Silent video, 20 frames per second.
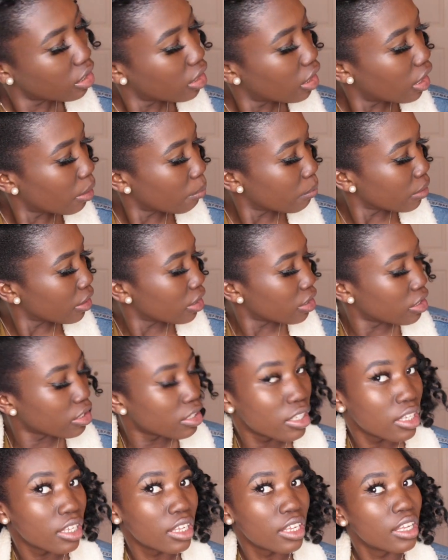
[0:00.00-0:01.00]
I mean,
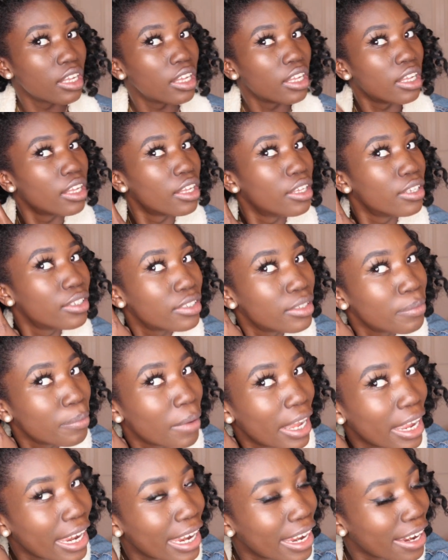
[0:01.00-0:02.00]
see
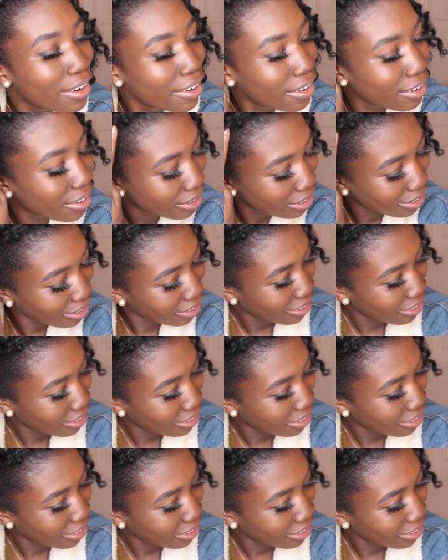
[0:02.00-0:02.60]
my hair.